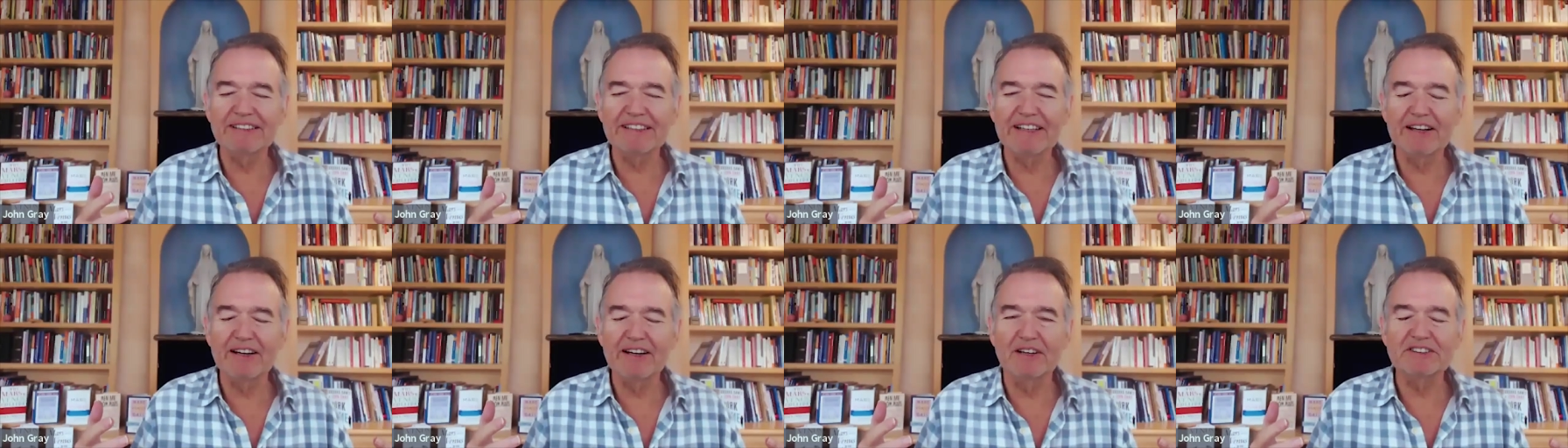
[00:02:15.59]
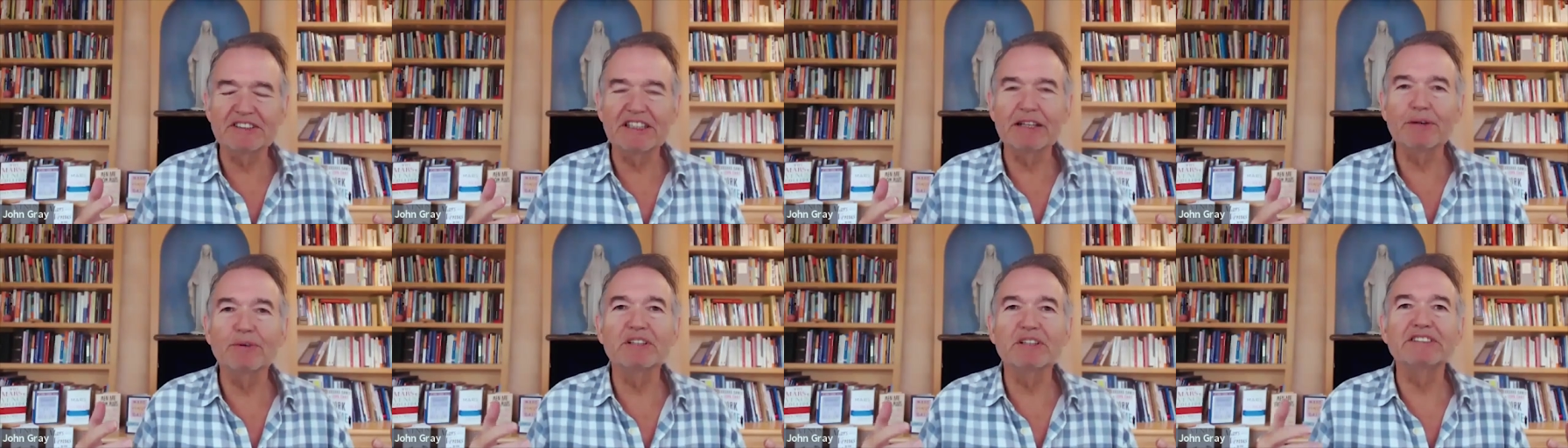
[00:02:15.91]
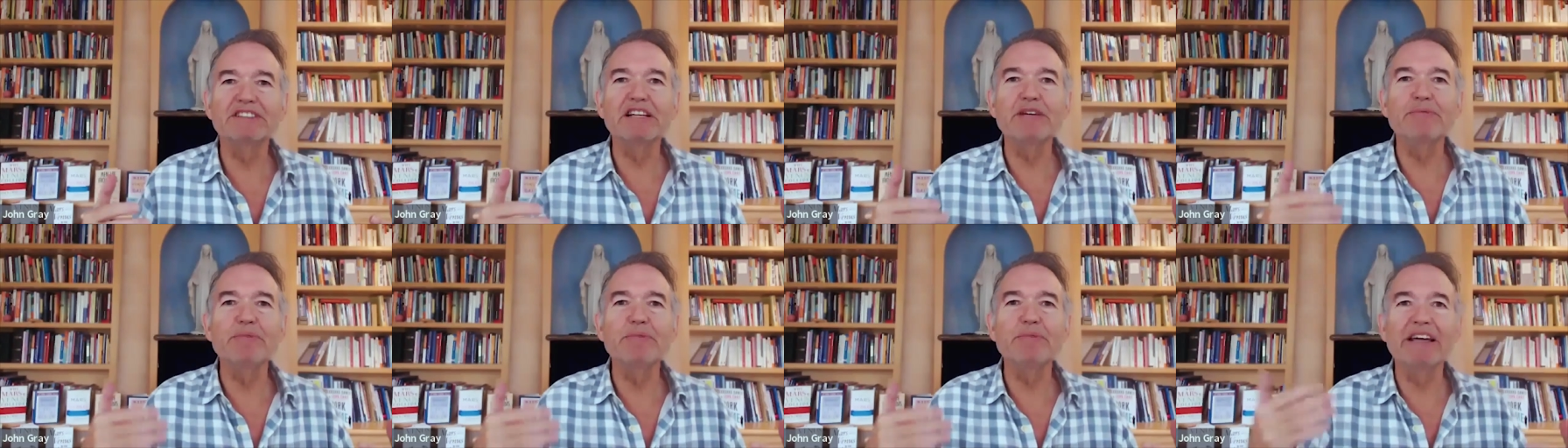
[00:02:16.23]
you know she would
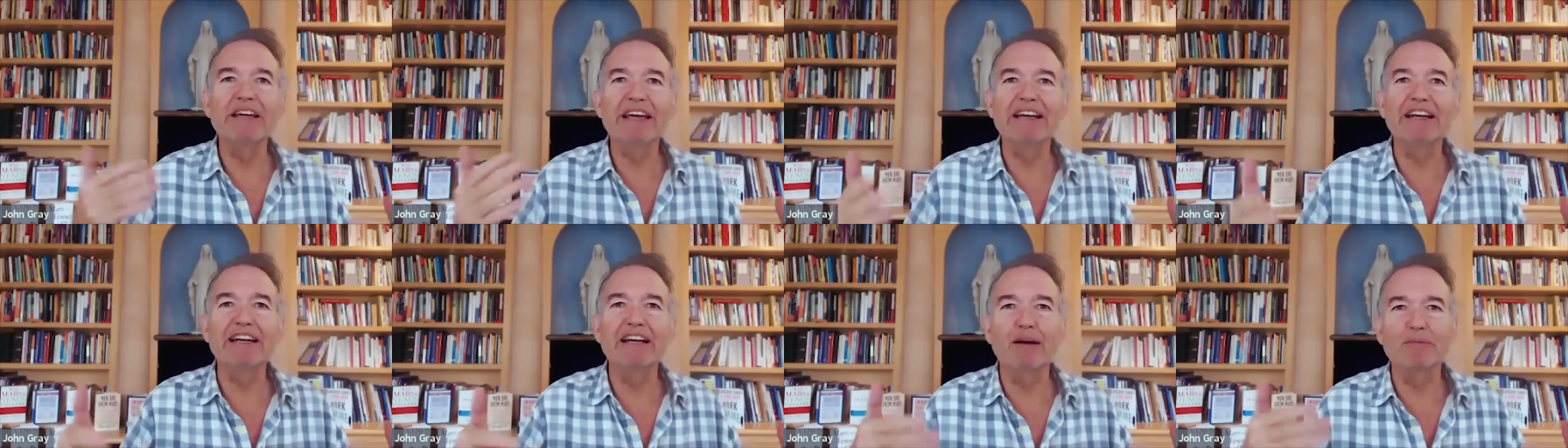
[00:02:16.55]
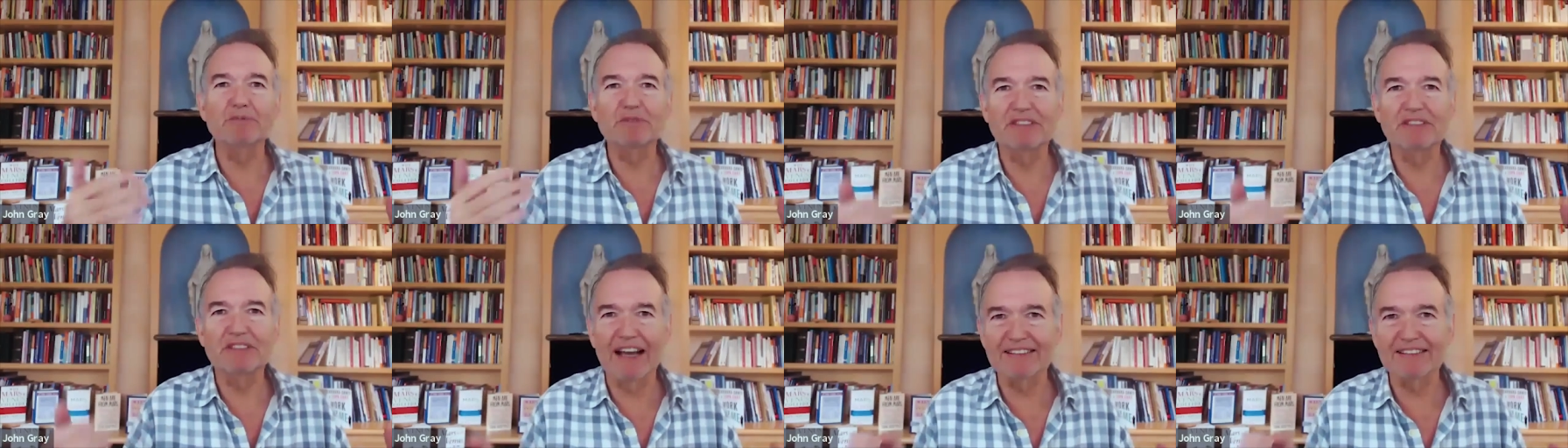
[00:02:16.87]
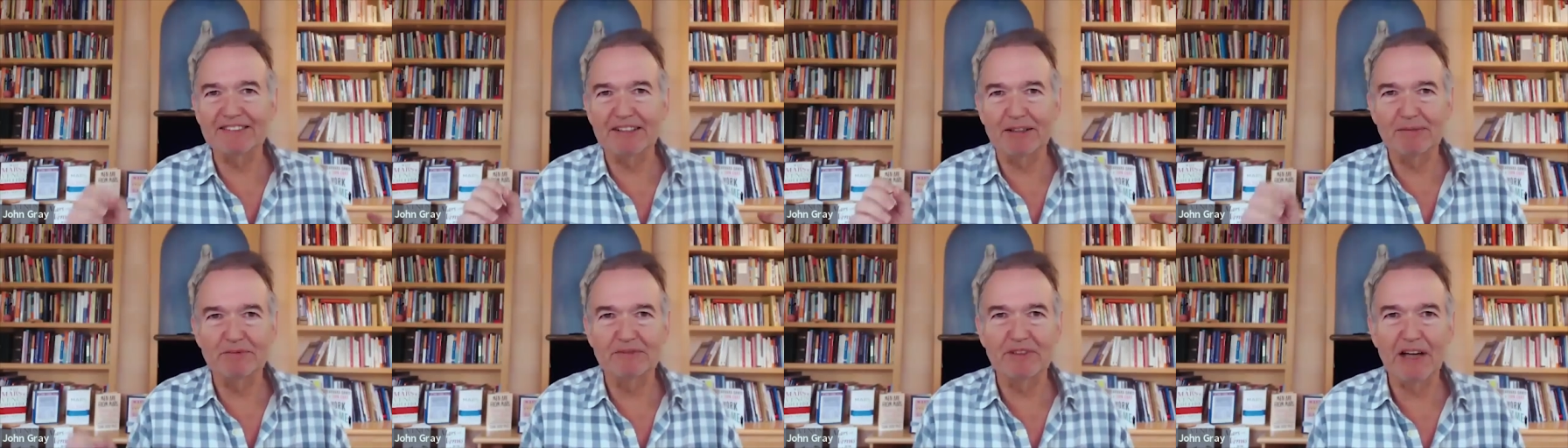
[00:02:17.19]
see me getting upset
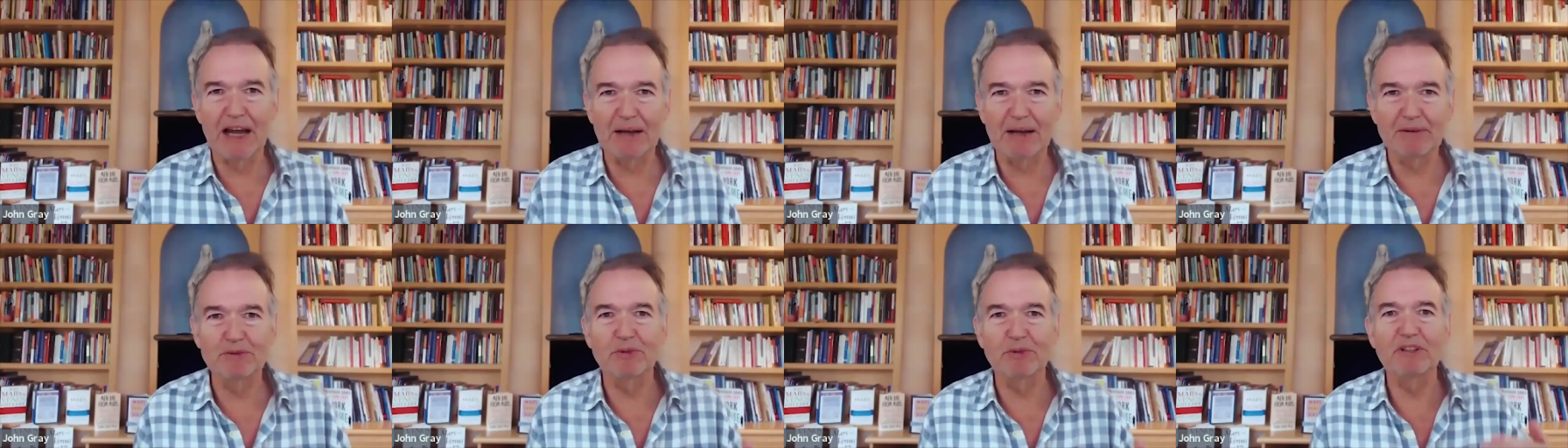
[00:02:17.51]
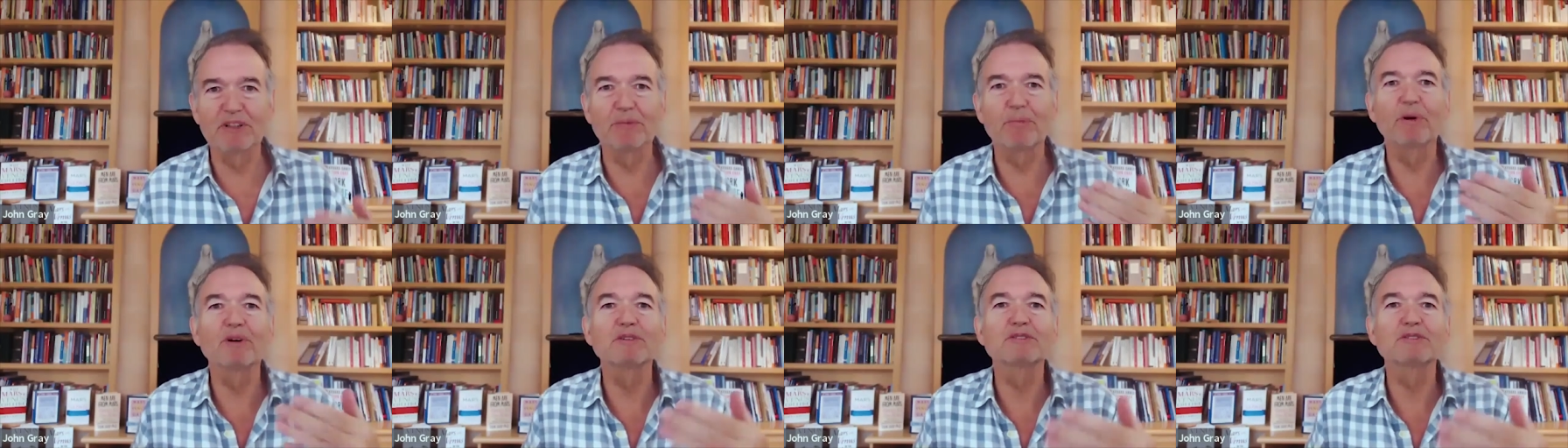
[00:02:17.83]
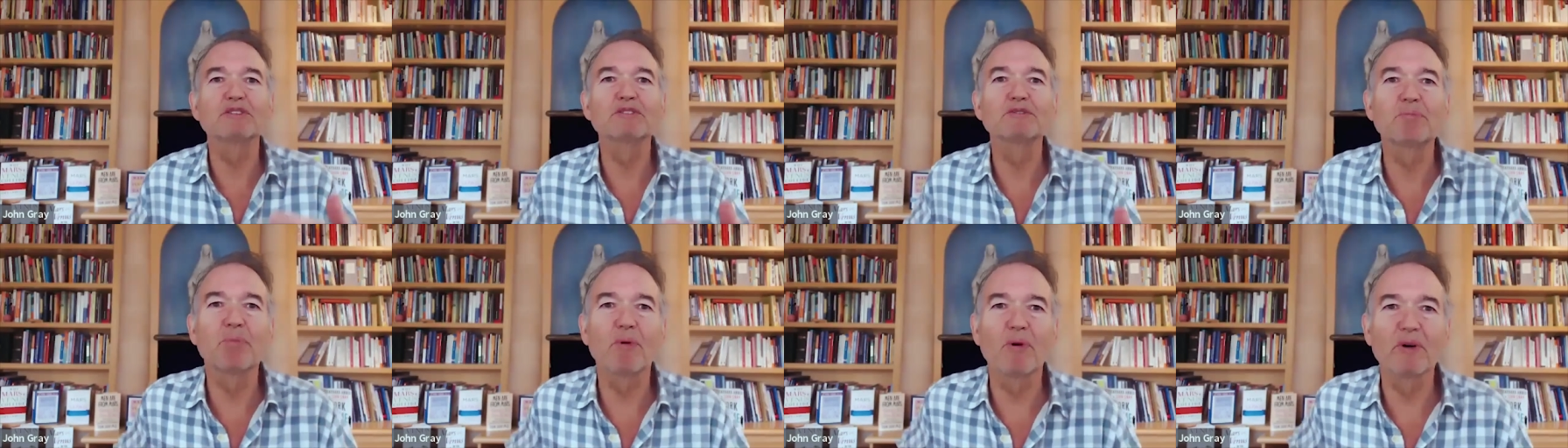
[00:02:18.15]
sometimes with a
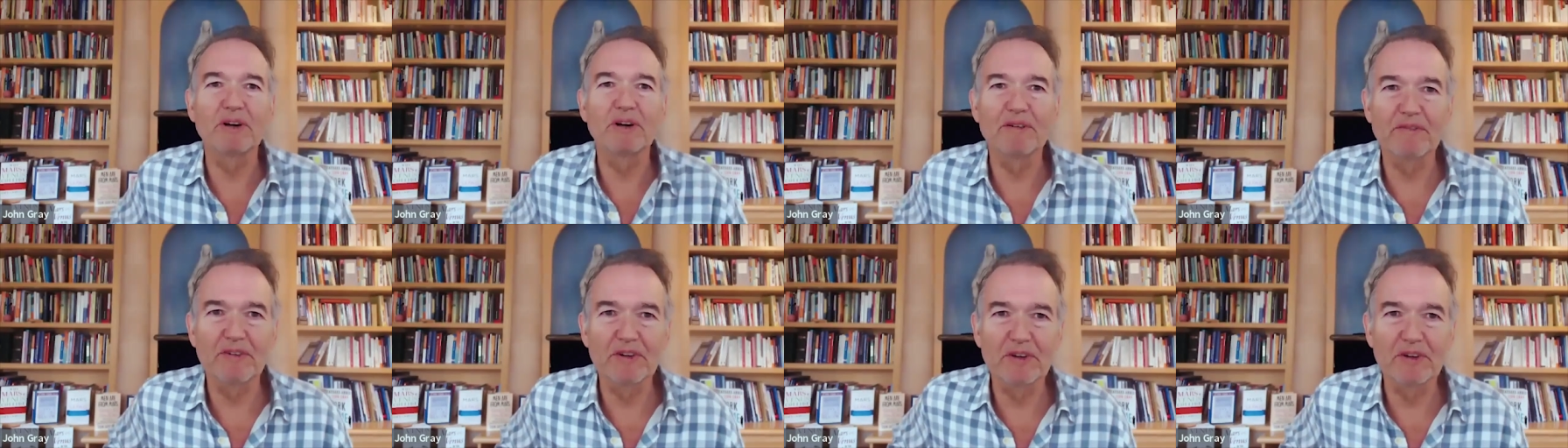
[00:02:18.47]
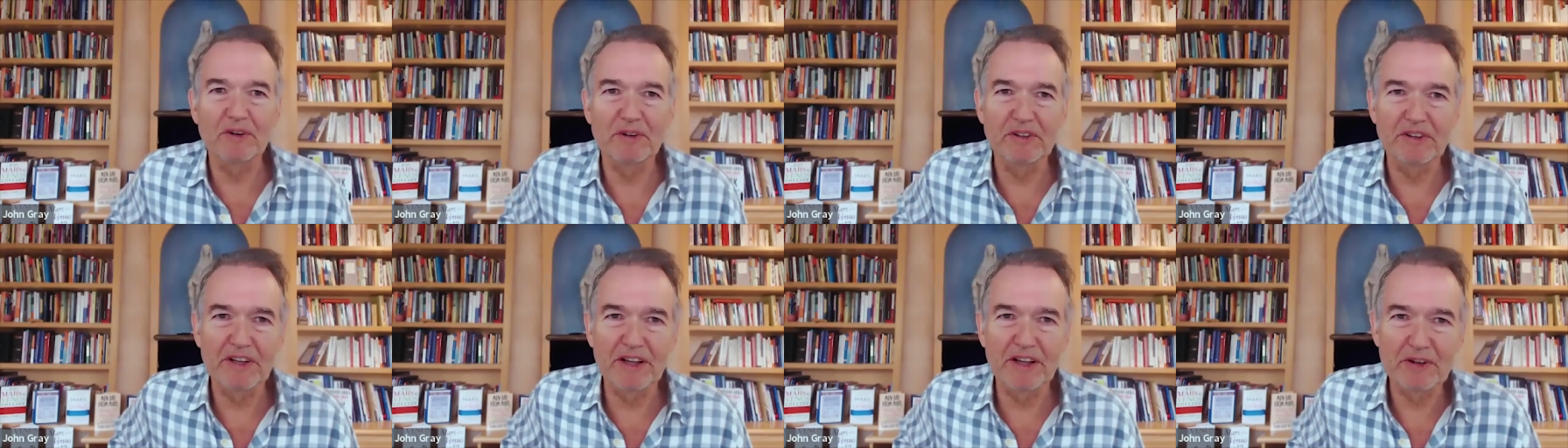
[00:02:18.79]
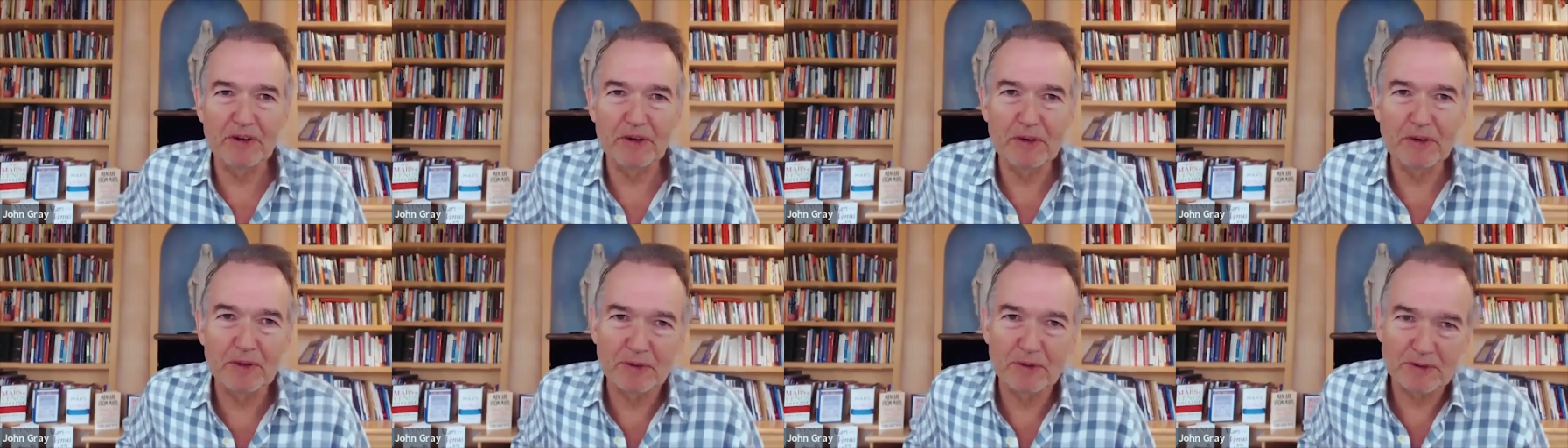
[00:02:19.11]
person's point of view in the
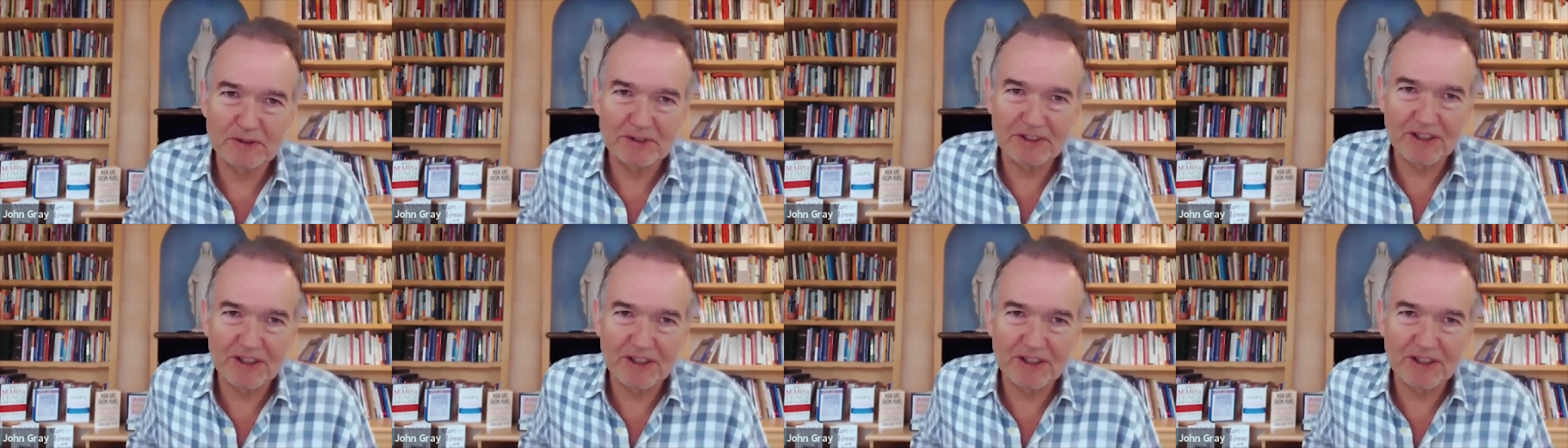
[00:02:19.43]
news